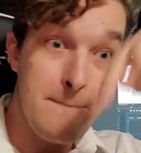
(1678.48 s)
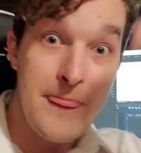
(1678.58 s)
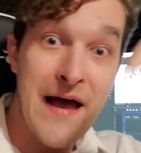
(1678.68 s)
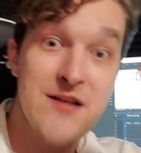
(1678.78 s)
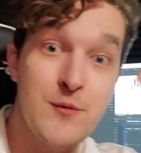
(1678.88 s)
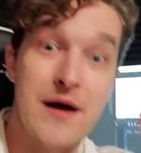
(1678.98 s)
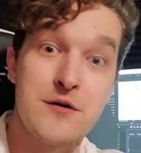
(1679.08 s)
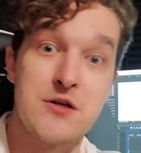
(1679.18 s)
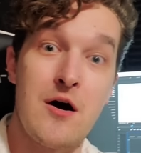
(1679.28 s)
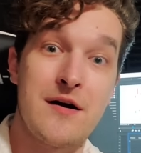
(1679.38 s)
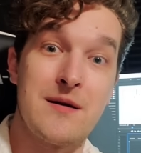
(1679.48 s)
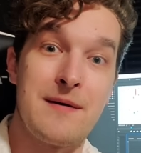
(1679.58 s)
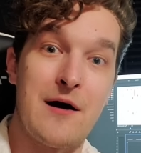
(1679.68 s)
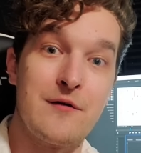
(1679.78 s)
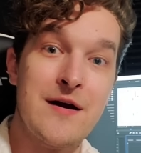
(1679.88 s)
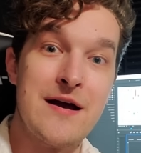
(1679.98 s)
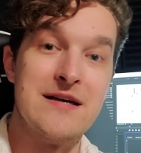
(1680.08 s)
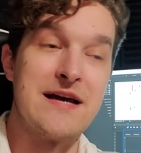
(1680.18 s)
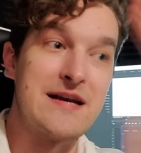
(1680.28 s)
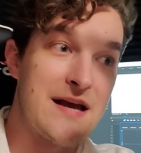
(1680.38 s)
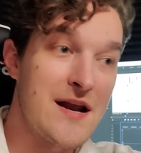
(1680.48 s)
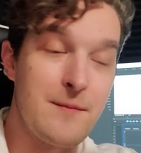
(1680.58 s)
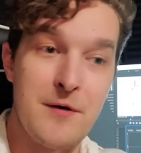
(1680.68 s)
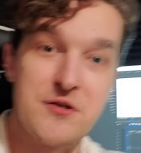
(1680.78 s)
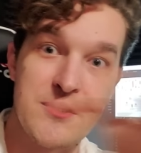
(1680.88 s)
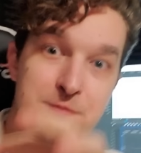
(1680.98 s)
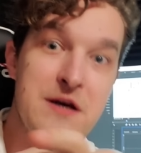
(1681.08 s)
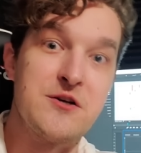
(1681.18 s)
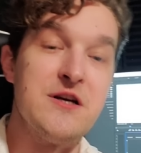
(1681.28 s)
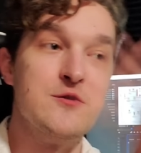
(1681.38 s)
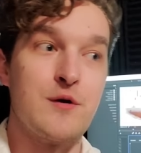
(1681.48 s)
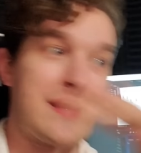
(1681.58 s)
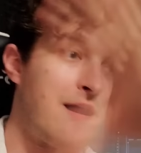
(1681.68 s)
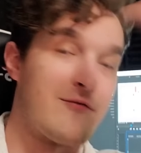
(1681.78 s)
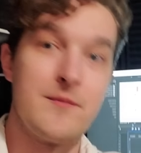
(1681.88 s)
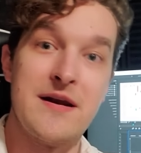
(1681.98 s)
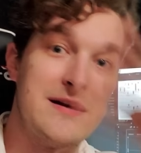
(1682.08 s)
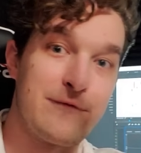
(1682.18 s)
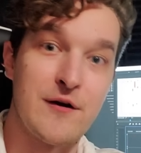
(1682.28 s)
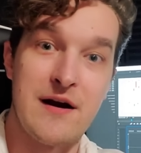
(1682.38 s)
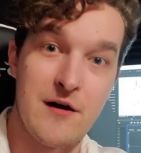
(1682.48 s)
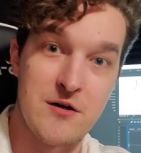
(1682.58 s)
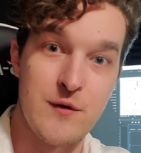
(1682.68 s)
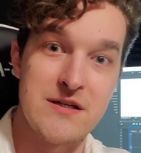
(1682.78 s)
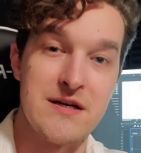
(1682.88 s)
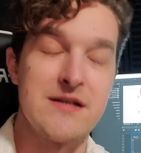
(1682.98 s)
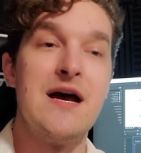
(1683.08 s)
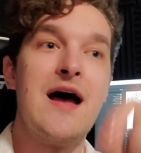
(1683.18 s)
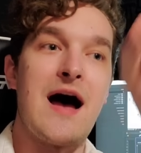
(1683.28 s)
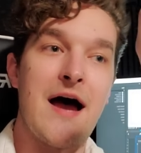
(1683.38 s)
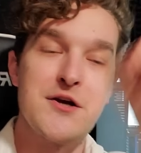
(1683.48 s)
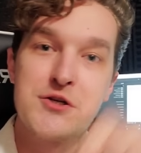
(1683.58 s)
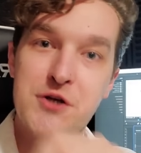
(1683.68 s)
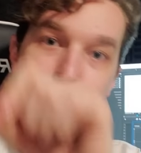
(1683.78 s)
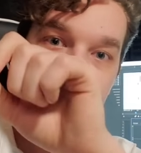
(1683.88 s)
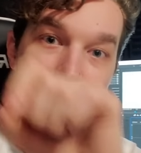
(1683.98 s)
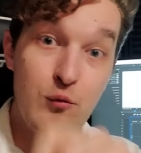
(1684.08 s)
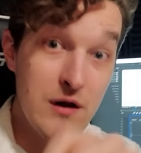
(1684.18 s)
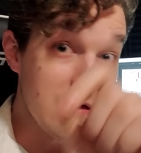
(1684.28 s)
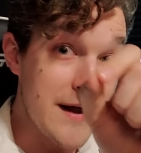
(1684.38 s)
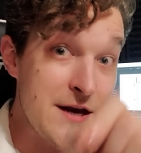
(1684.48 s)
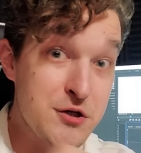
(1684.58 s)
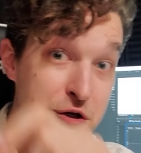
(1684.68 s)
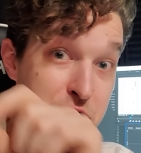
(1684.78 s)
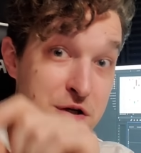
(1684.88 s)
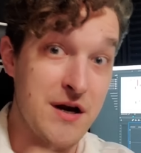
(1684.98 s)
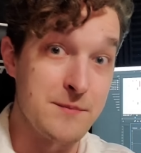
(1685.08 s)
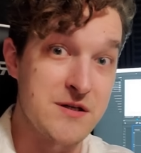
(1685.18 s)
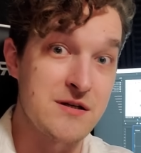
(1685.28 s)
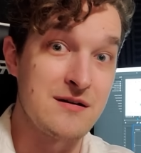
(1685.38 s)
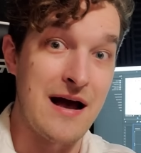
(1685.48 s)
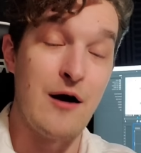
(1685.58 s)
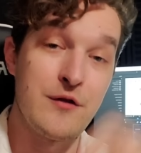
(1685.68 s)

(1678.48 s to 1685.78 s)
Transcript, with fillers: that's what I was talking about. Is I get a bunch of species with however many different characteristics, I show their relationships, how